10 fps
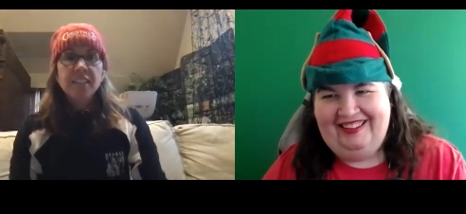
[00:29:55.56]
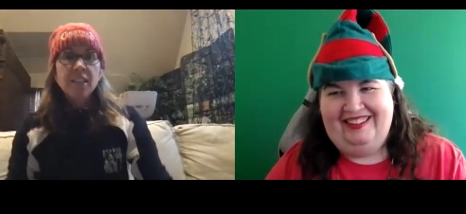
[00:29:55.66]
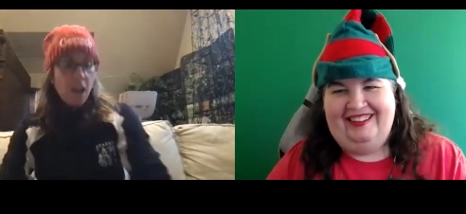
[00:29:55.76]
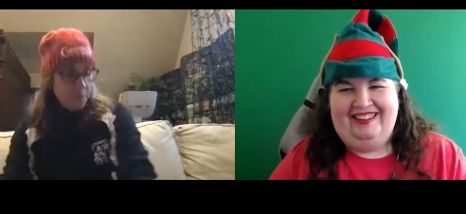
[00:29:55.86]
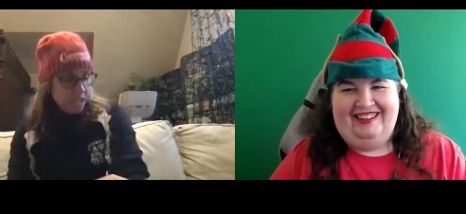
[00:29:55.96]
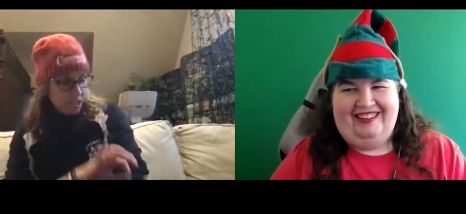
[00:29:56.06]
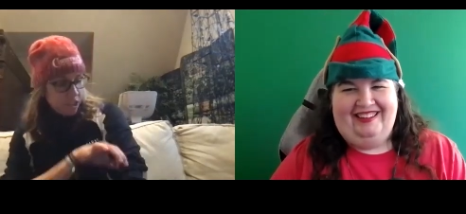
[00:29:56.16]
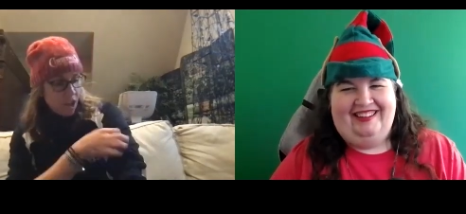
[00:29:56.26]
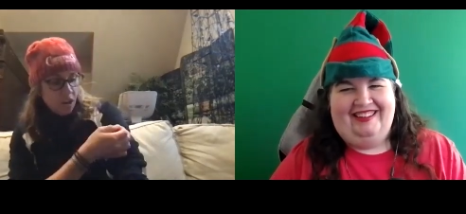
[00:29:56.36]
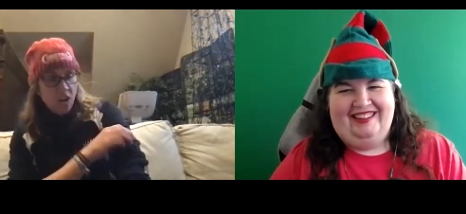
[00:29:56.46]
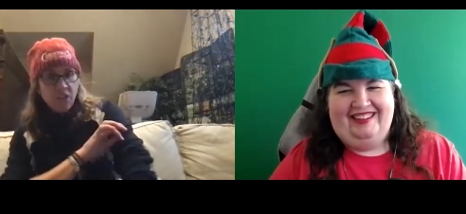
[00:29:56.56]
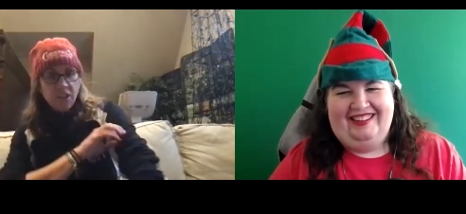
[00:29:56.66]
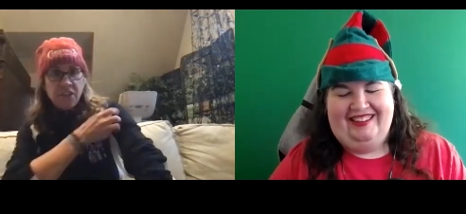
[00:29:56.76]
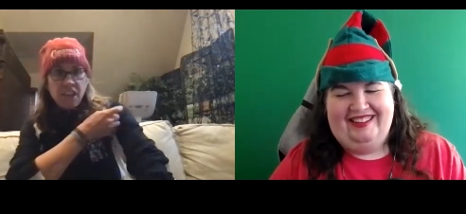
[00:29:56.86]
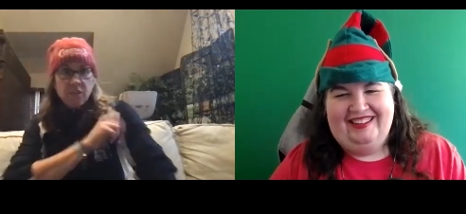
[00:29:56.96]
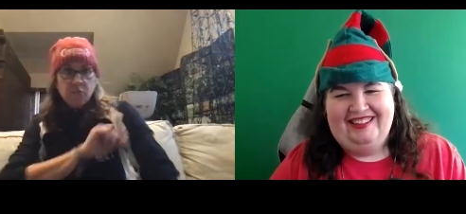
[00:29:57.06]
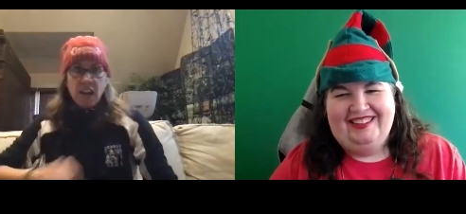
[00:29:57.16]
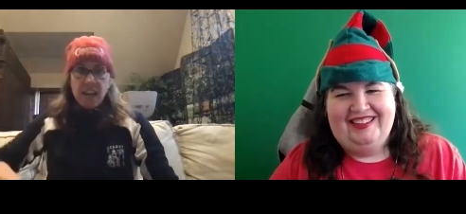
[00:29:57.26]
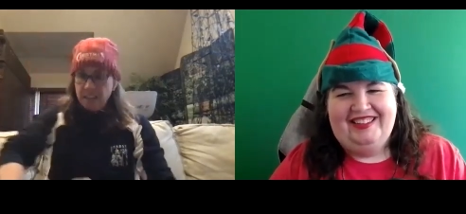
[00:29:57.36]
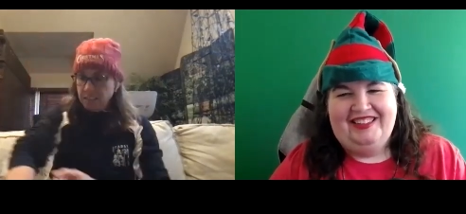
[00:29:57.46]
Speaker 1: yeah, because I mean it's got all the
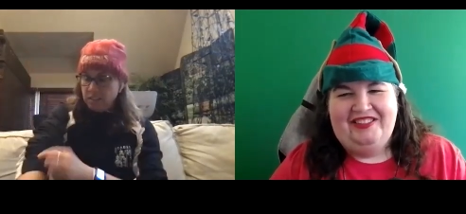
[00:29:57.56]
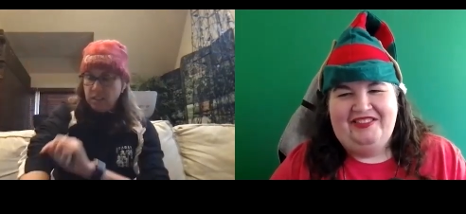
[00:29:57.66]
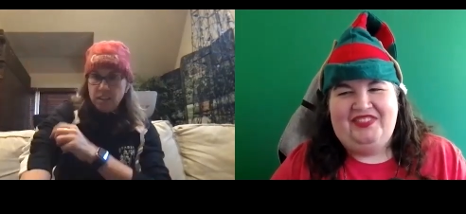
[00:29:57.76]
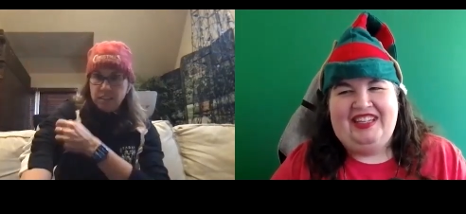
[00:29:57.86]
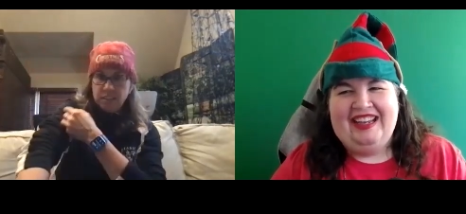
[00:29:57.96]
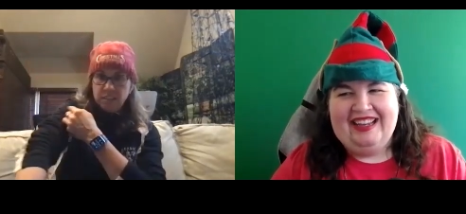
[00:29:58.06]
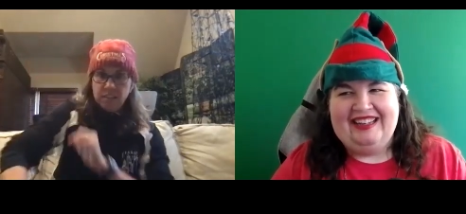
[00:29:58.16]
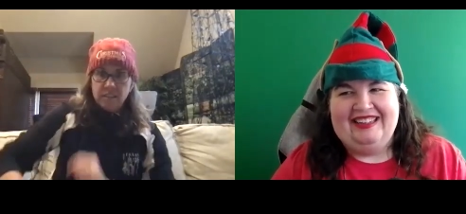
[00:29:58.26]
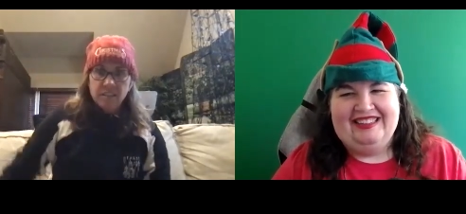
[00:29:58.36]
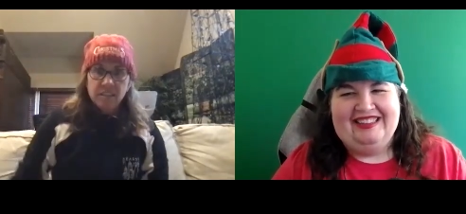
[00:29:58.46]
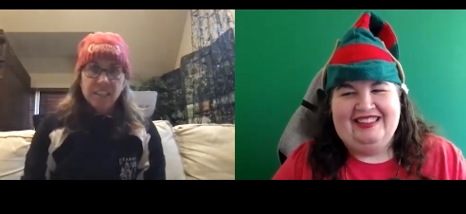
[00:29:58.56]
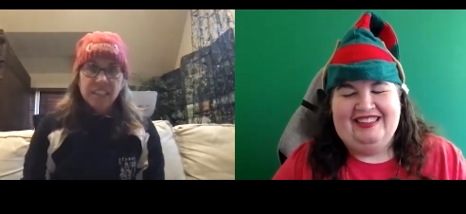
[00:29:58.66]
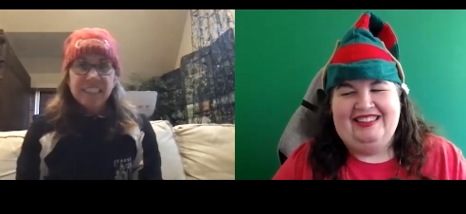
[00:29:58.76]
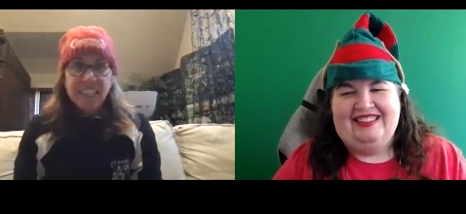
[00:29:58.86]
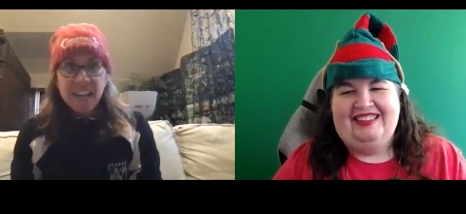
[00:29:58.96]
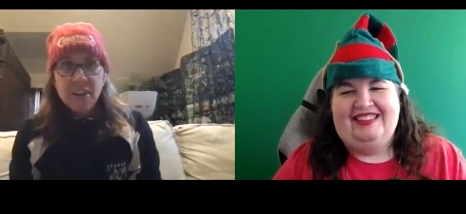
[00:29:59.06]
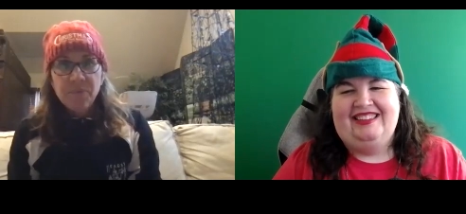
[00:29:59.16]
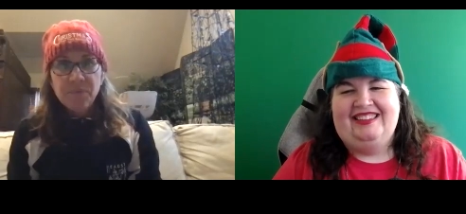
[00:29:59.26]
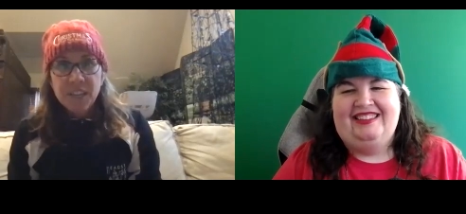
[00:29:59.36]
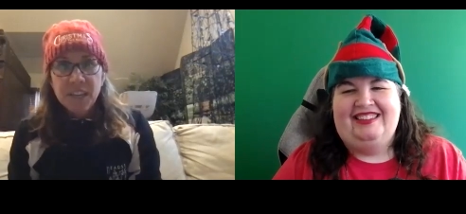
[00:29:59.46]
thing right. It's yeah. got the
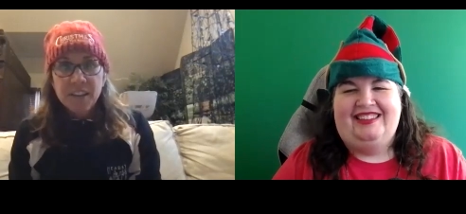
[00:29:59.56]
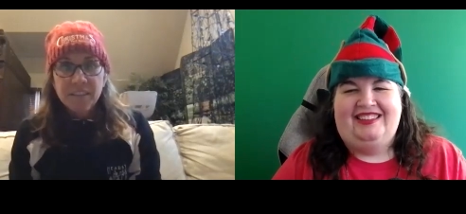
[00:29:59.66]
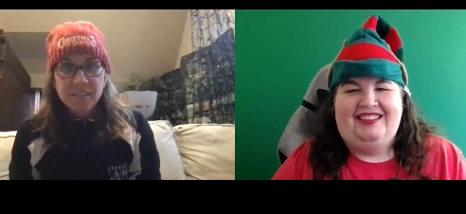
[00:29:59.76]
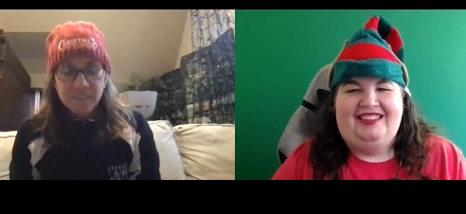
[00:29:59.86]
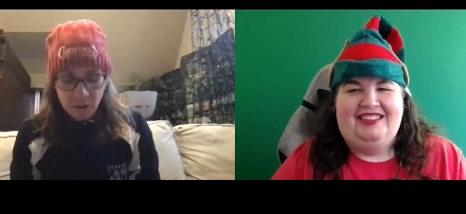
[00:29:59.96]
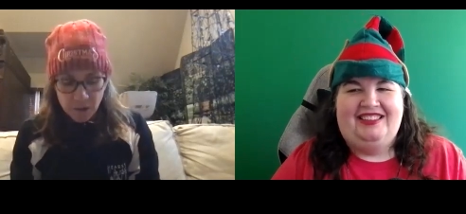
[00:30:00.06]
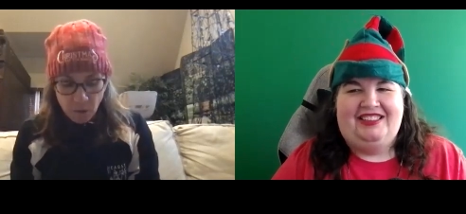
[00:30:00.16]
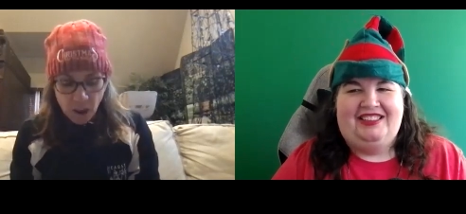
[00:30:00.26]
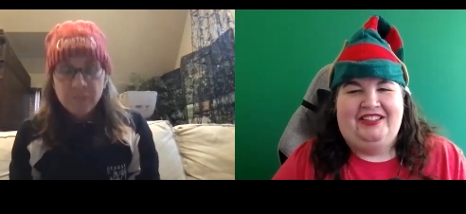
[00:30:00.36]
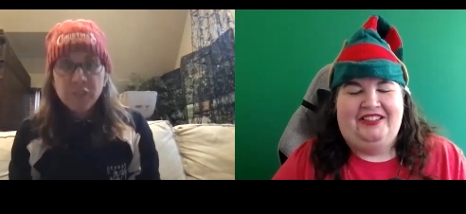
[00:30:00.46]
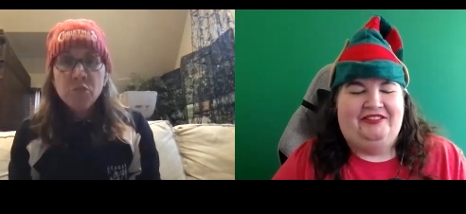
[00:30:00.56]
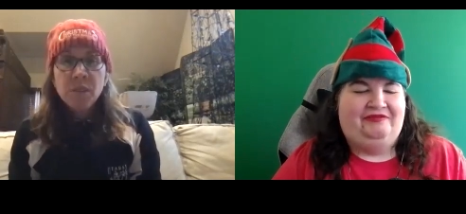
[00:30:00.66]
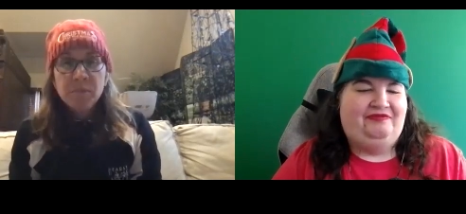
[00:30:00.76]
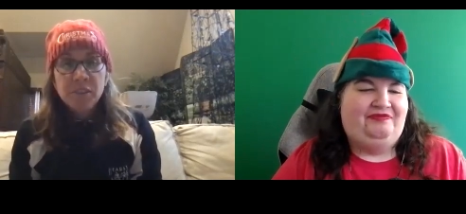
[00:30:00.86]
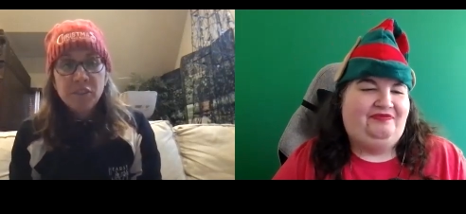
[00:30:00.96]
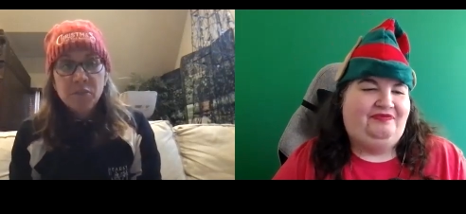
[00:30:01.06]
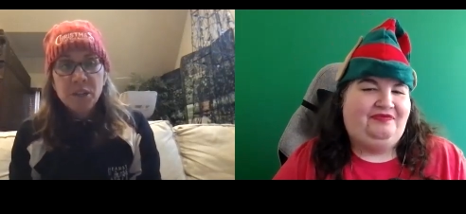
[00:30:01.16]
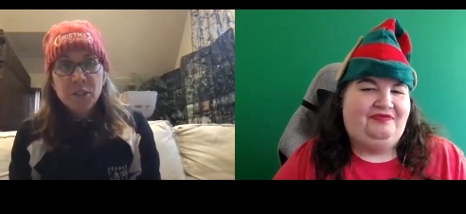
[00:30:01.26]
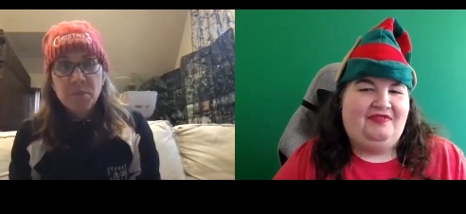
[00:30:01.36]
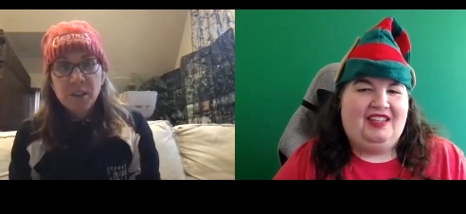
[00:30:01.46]
yeah yeah. So. Okay, well I, you
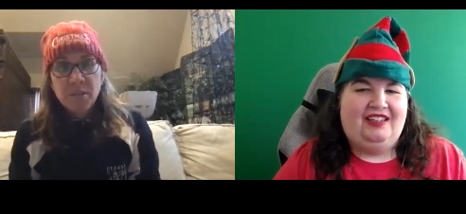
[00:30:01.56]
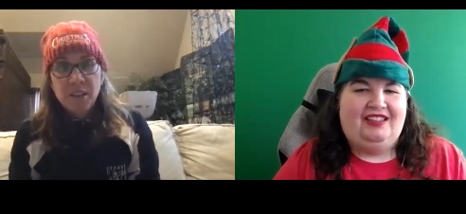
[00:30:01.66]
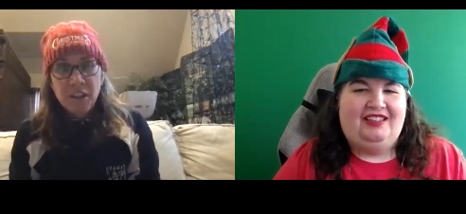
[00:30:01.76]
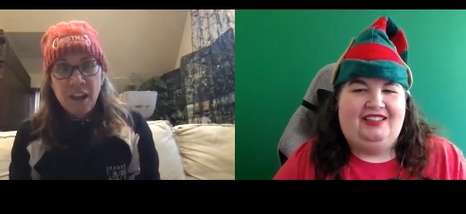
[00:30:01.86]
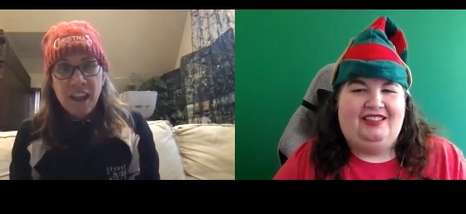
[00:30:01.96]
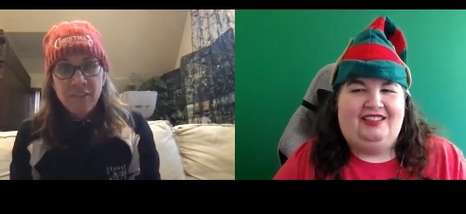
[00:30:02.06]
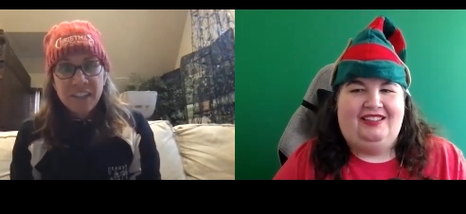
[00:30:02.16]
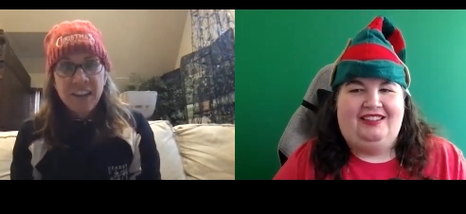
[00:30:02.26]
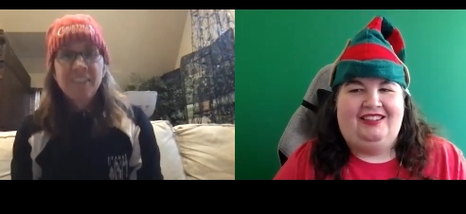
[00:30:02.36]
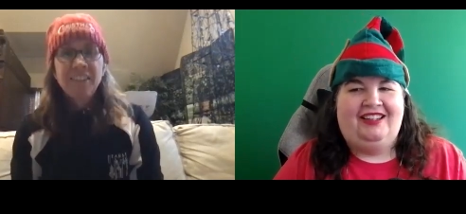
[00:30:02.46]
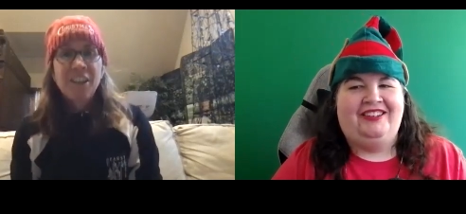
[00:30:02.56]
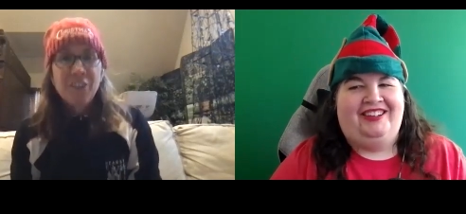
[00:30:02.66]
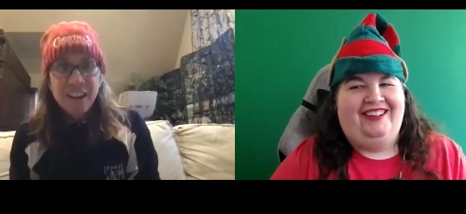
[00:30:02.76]
made me feel much better about not having.